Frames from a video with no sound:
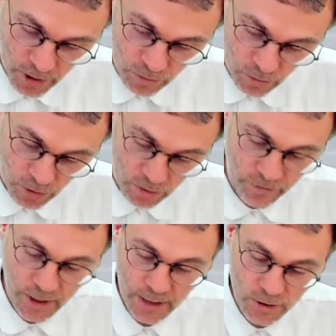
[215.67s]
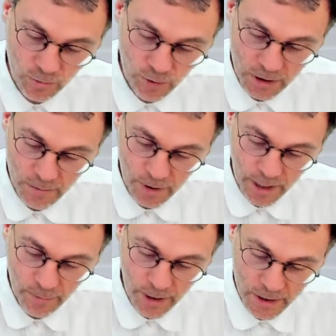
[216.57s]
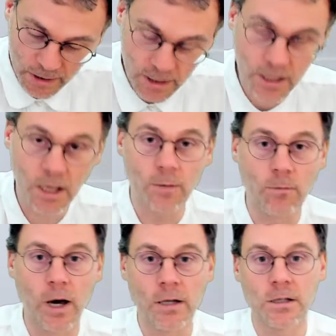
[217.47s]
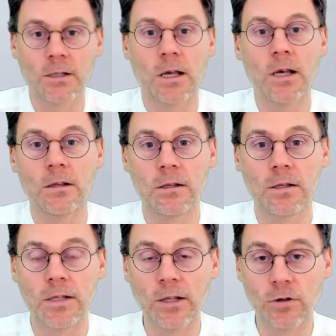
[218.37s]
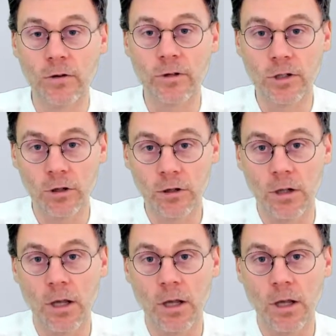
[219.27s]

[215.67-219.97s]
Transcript: Do not forget to multiply by z minus the center of the circle.